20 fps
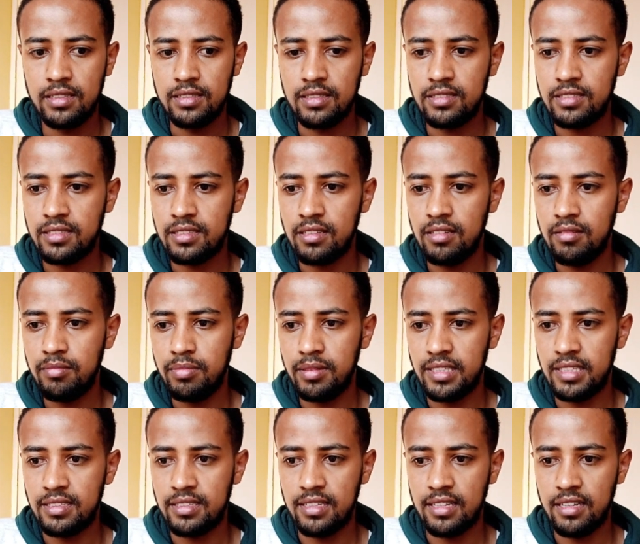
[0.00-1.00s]
It's
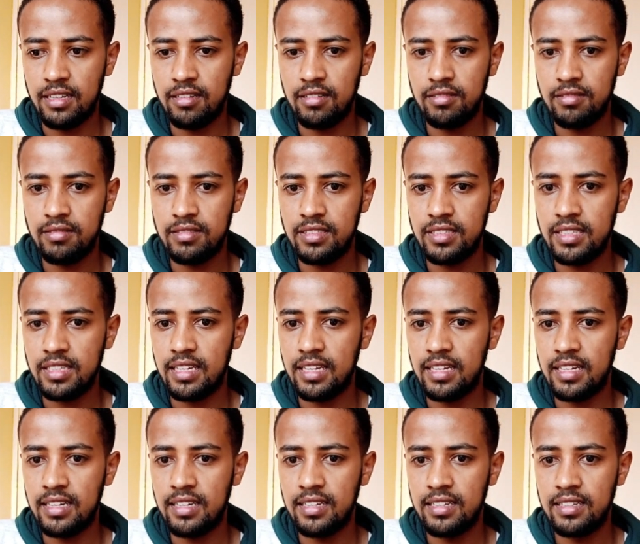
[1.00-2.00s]
complete now. Yeah,